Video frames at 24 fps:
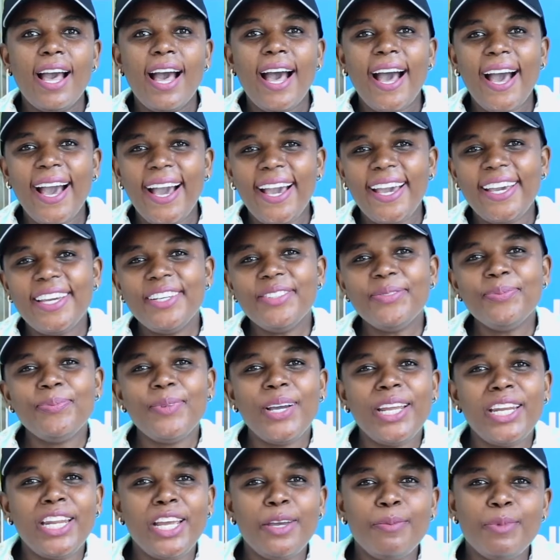Hi,
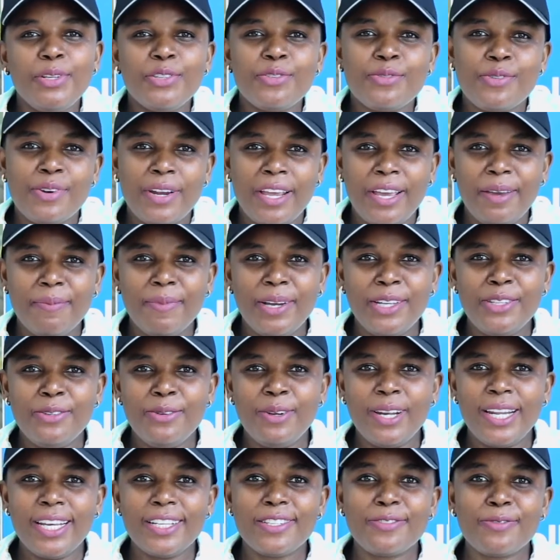my name is Reema
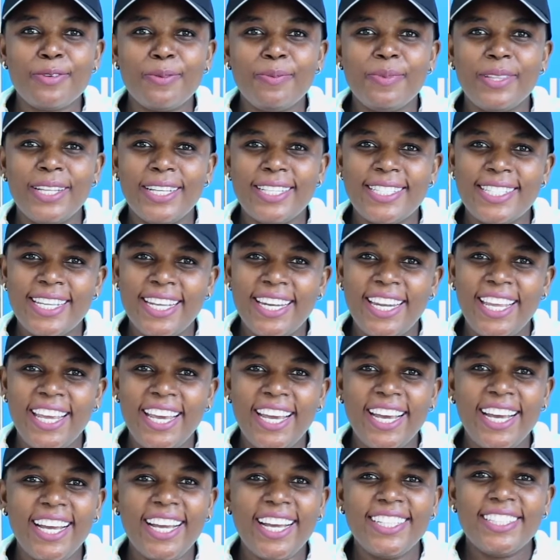Julius from
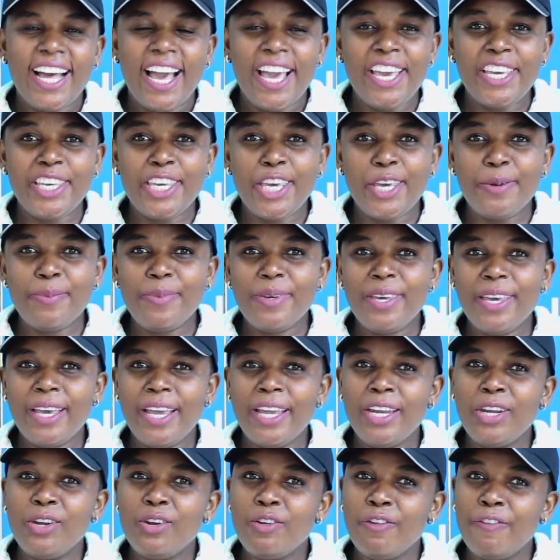Tanzania. I came here
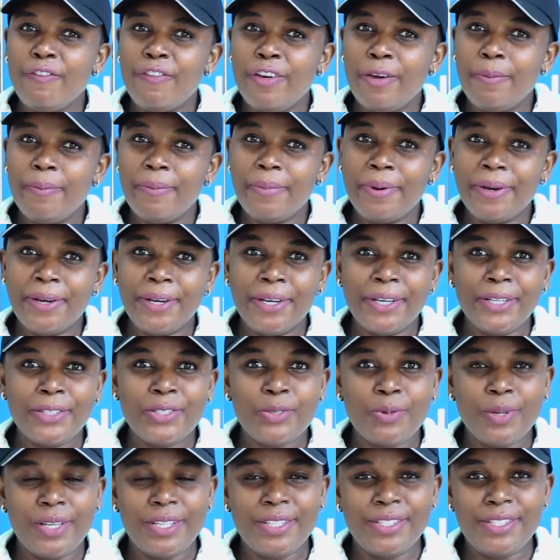in November
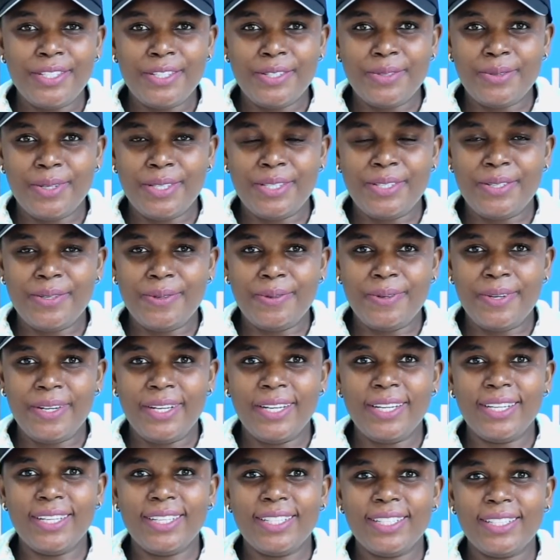
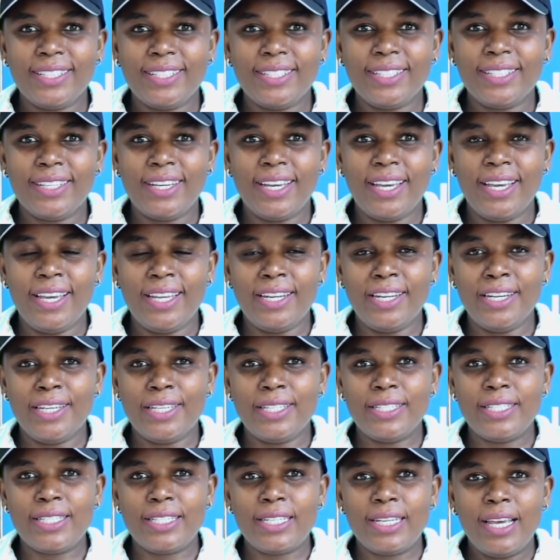2021
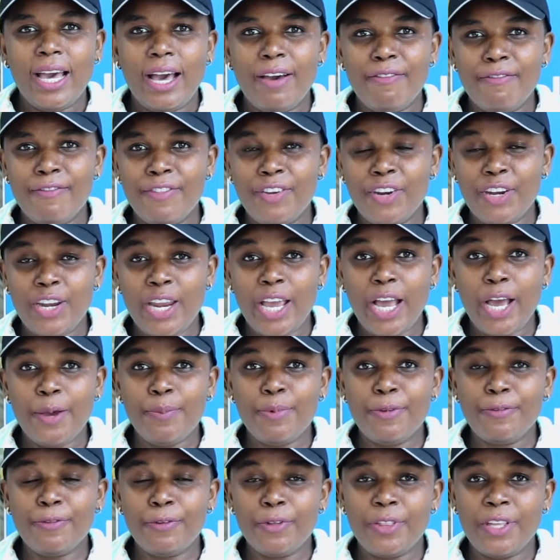and I'm very
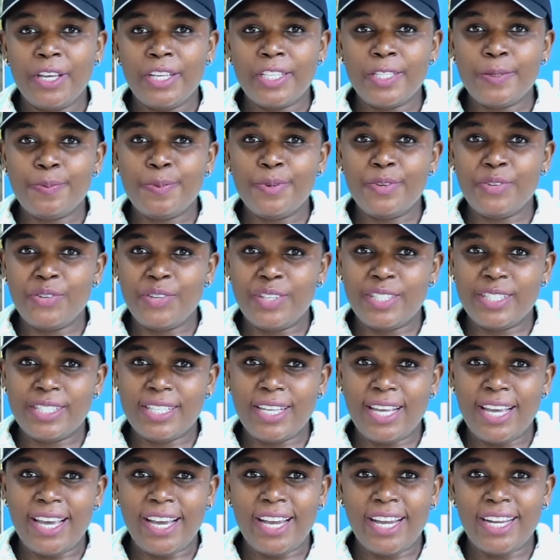happy for the experience
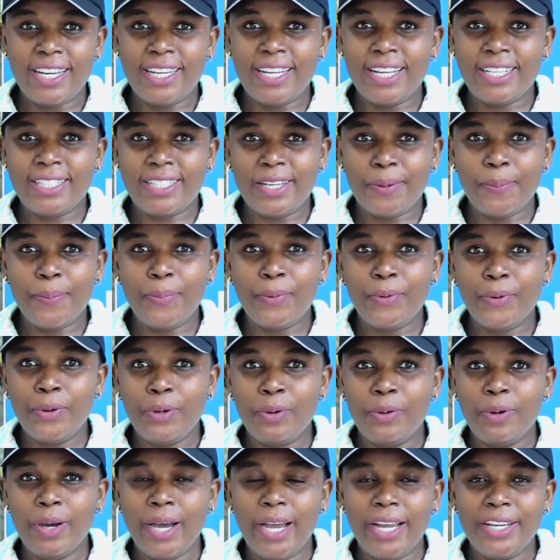I had at
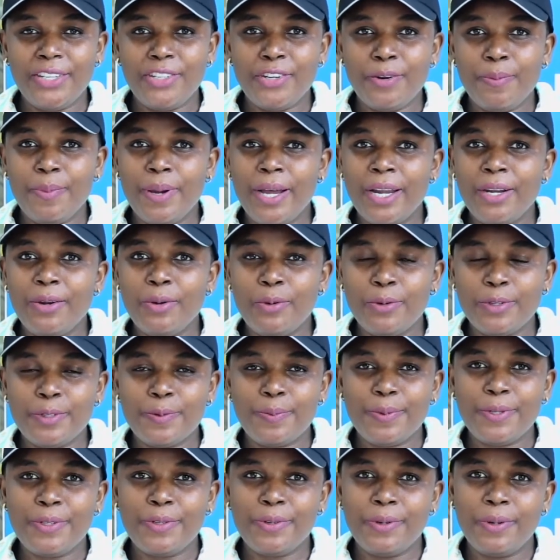Apollo Hyderabad
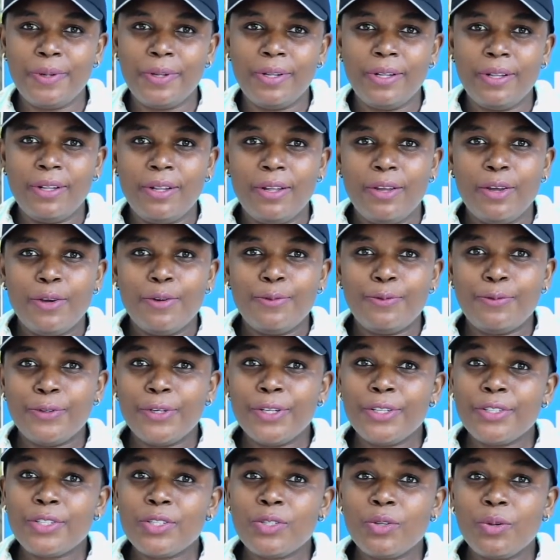Hospital.
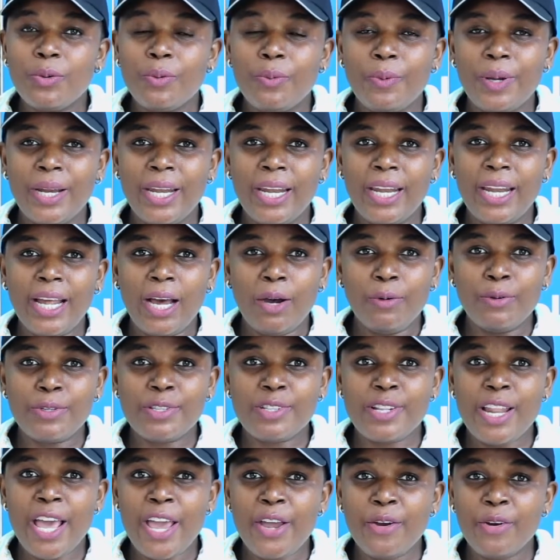First, when I
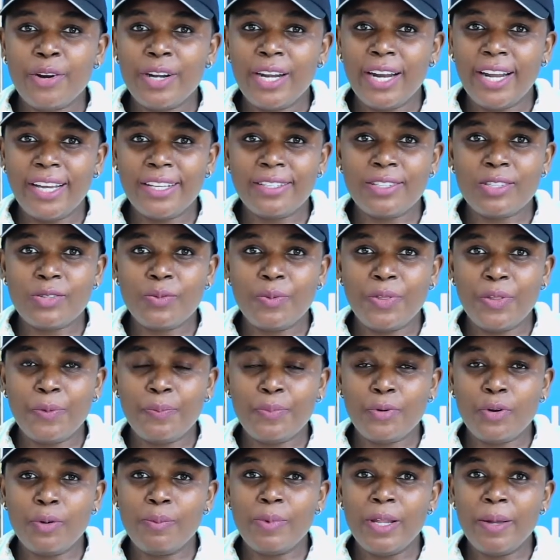was diagnosed with the
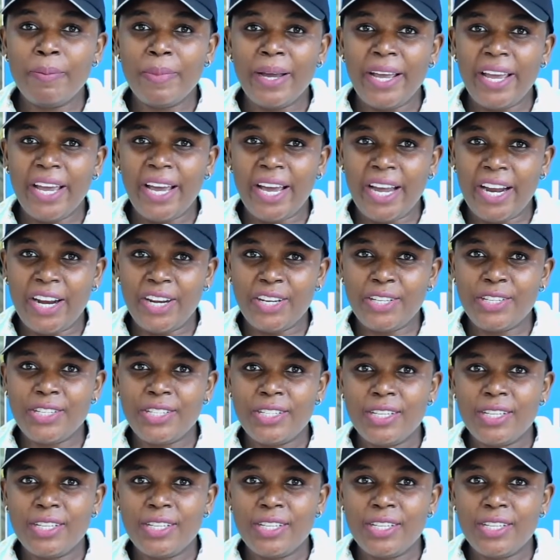problem I had,